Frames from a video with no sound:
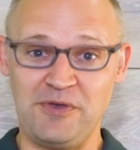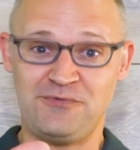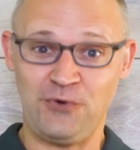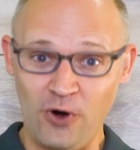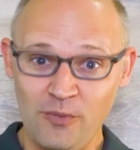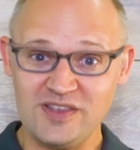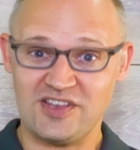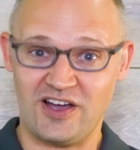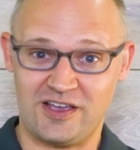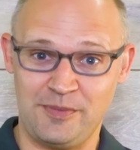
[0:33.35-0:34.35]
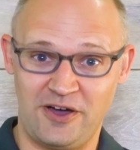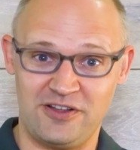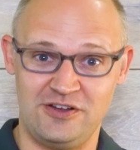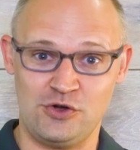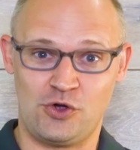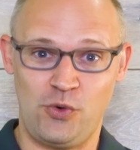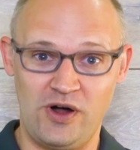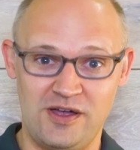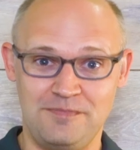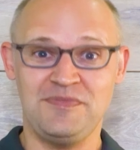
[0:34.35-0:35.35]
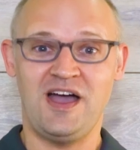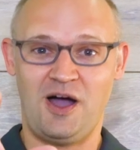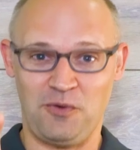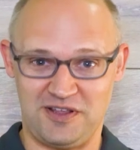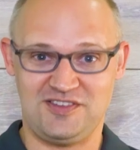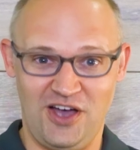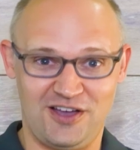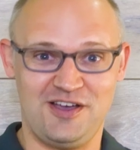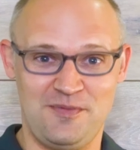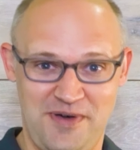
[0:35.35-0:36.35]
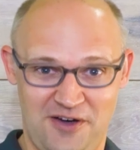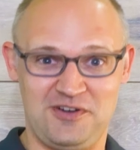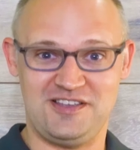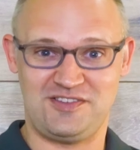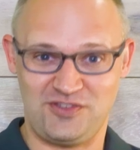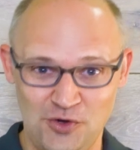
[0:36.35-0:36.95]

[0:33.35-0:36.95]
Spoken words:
Before we talk about it in your aquarium, I want to talk about its